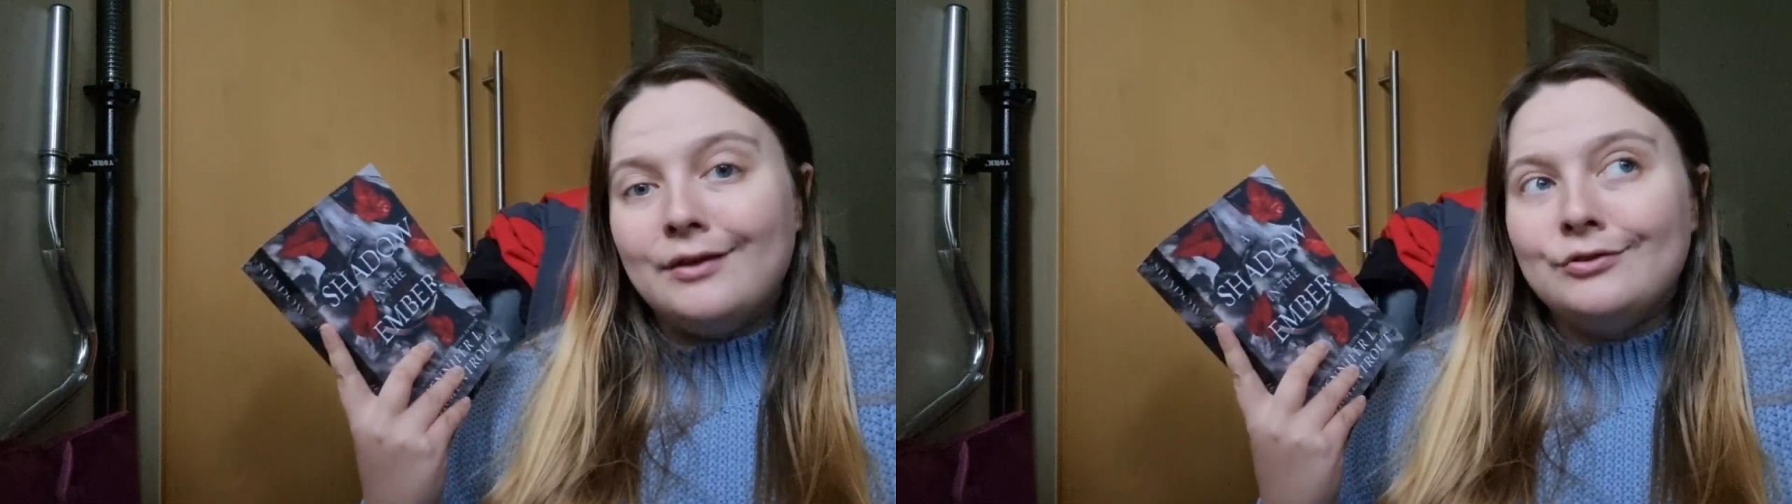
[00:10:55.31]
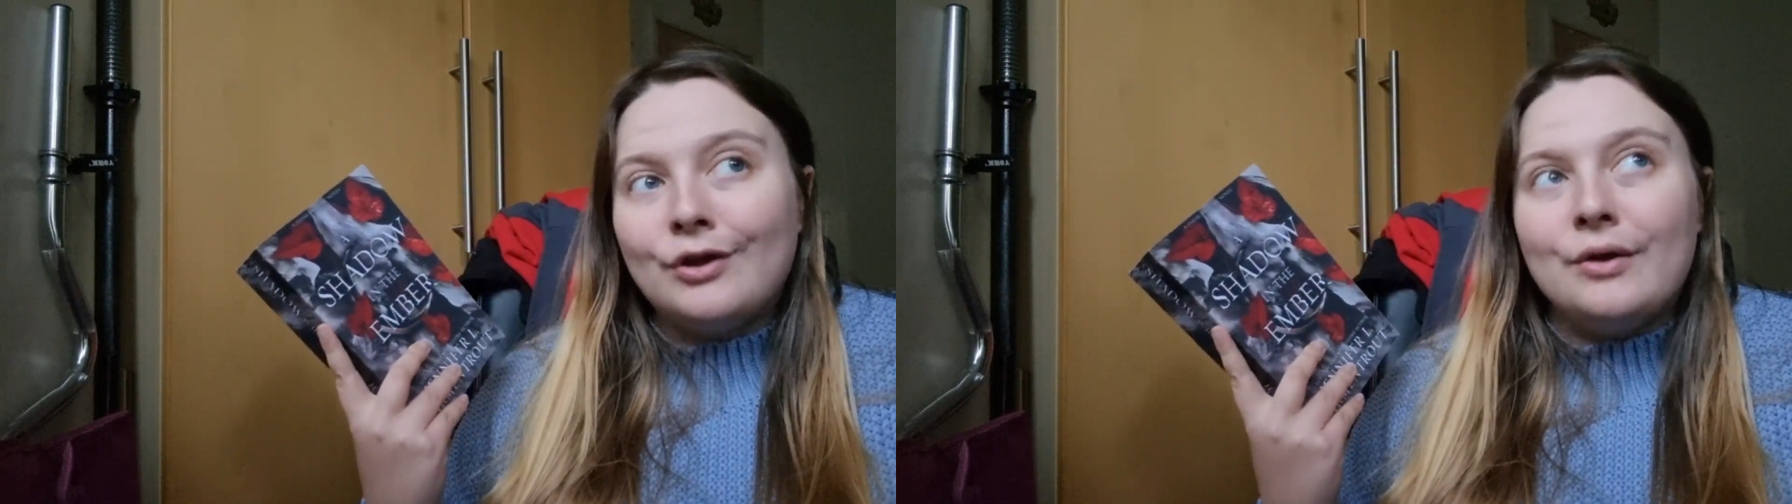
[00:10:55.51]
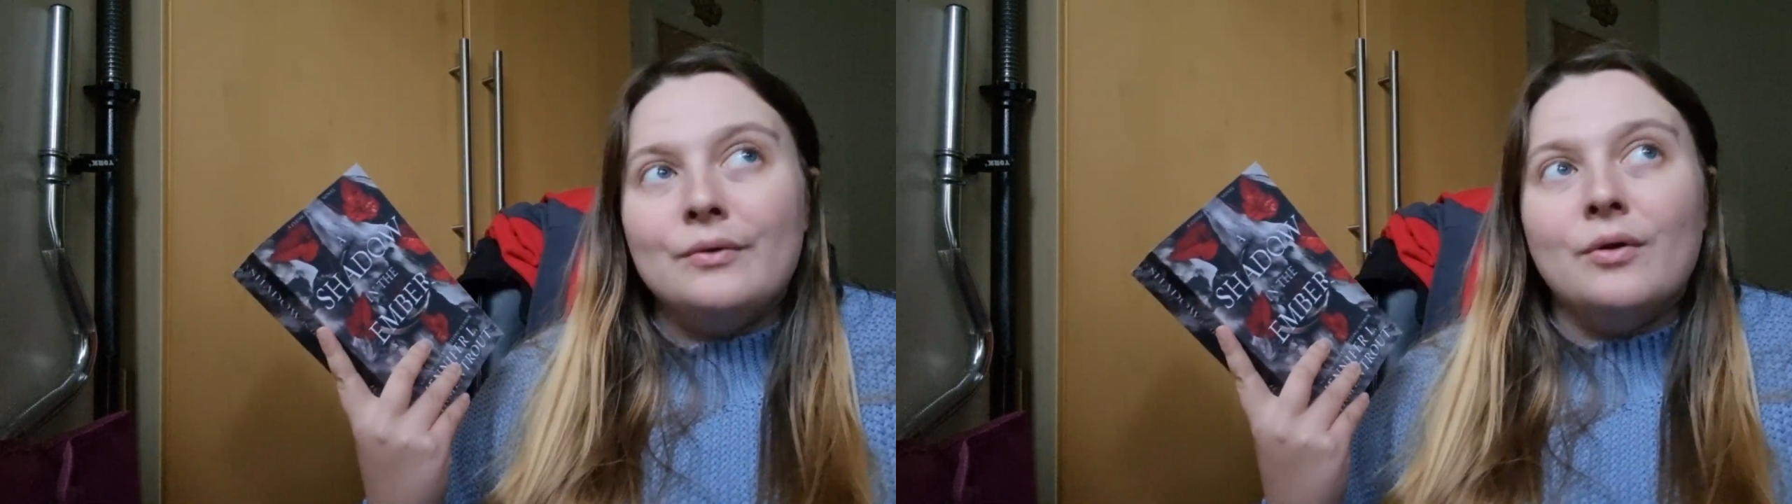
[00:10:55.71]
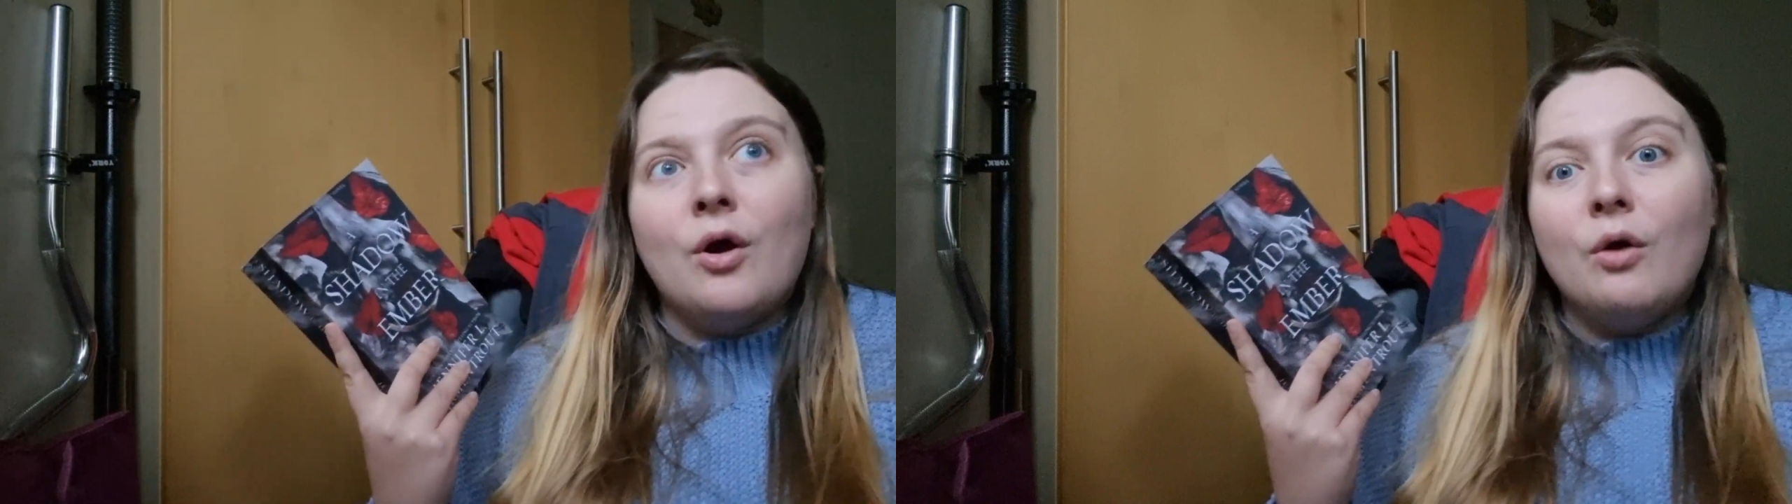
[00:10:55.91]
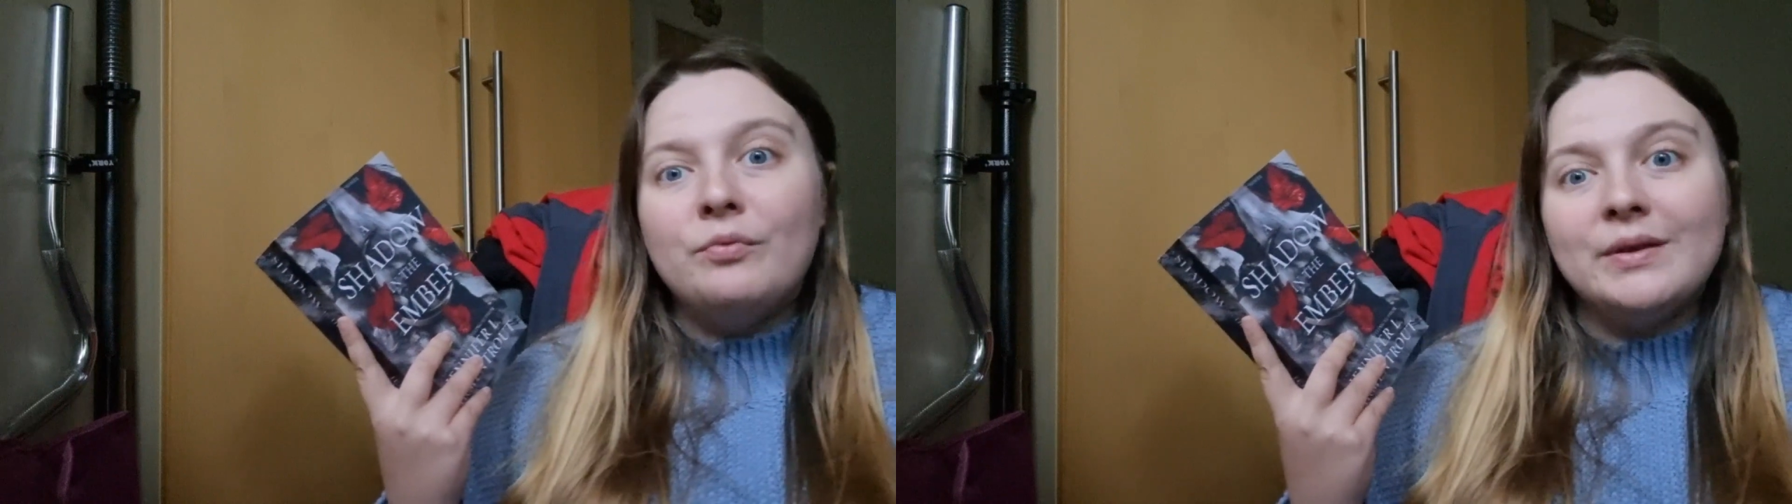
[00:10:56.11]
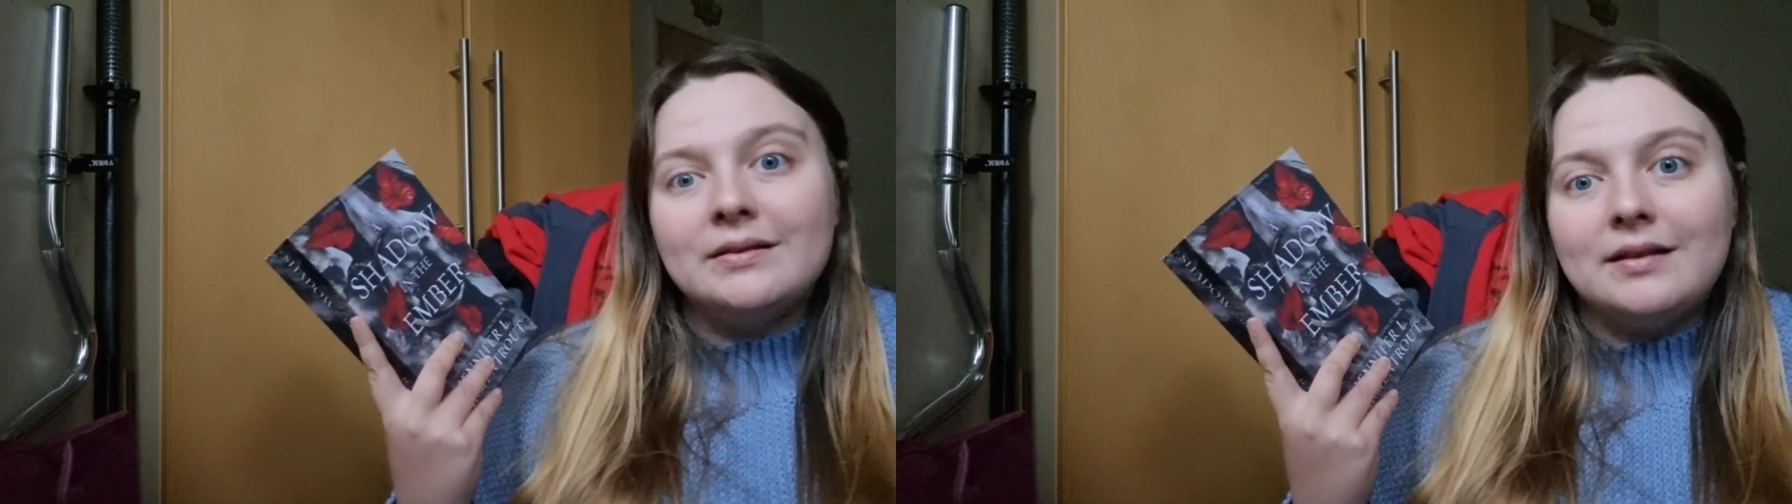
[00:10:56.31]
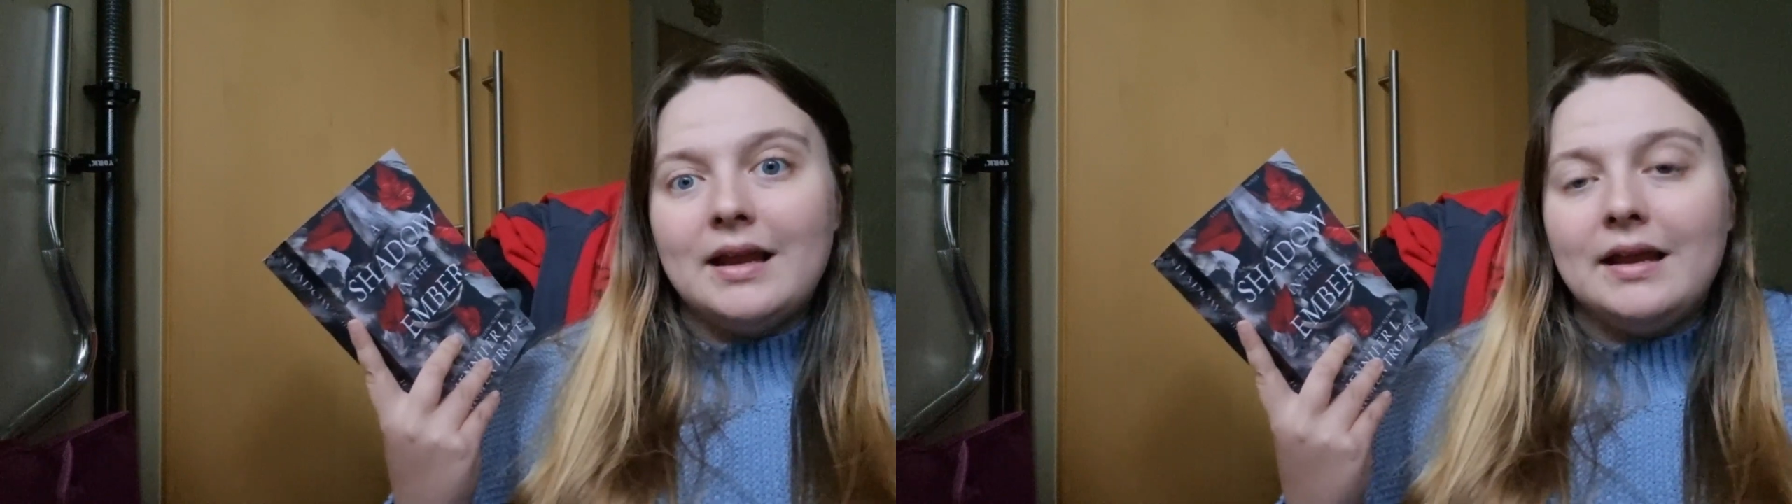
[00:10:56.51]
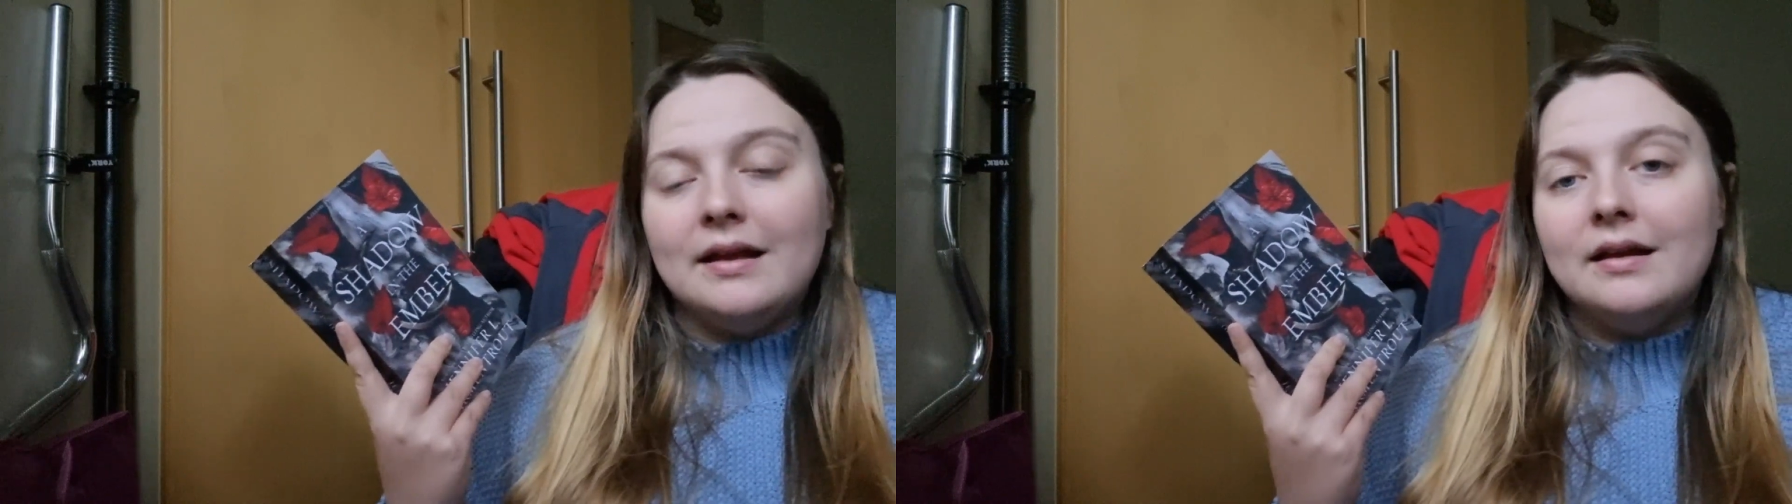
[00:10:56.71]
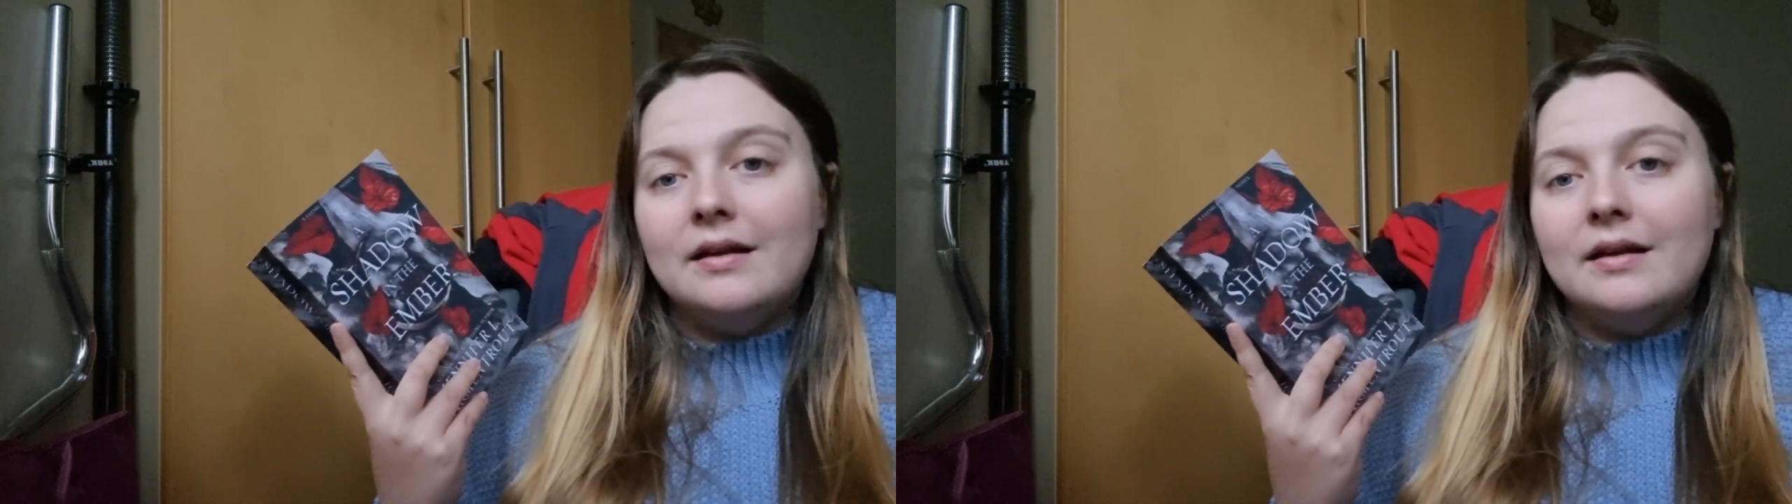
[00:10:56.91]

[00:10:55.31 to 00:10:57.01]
so obviously